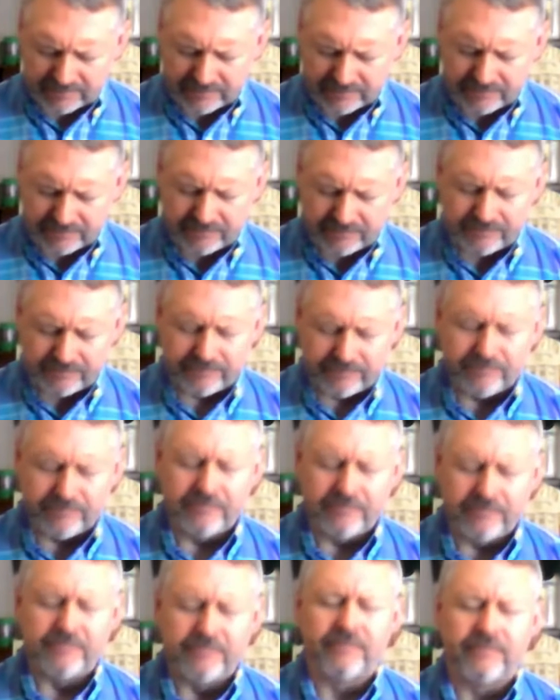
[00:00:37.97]

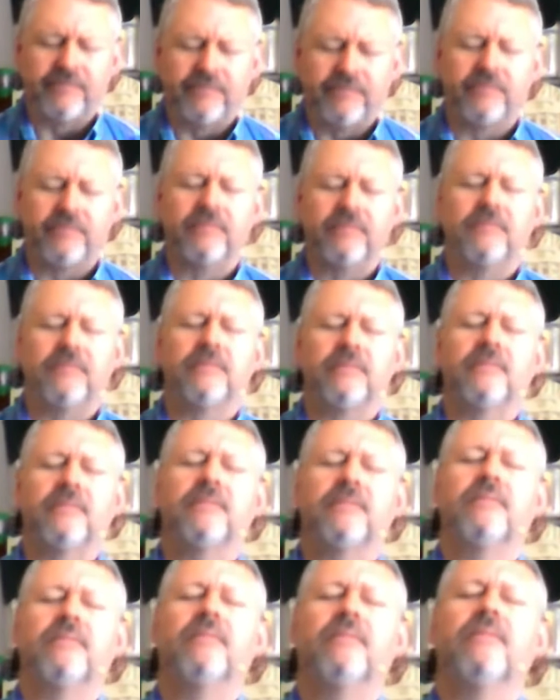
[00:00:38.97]

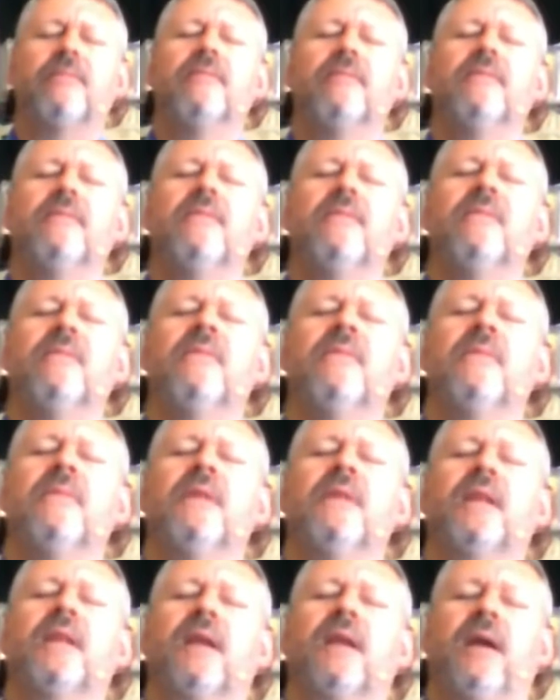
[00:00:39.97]

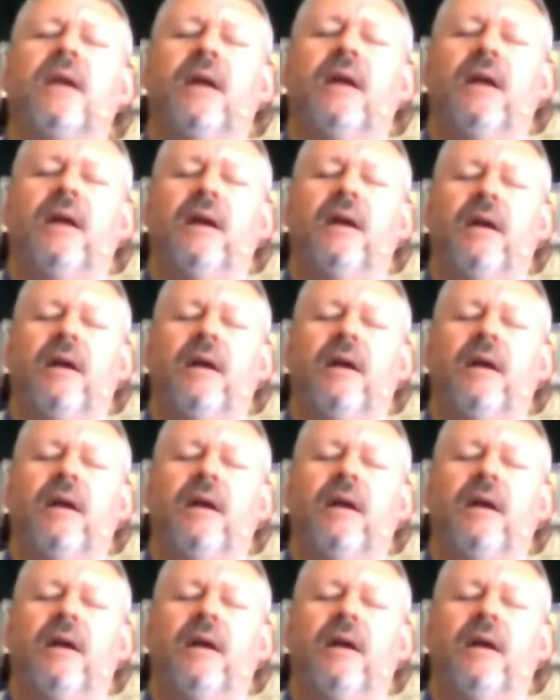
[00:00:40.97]
(silence)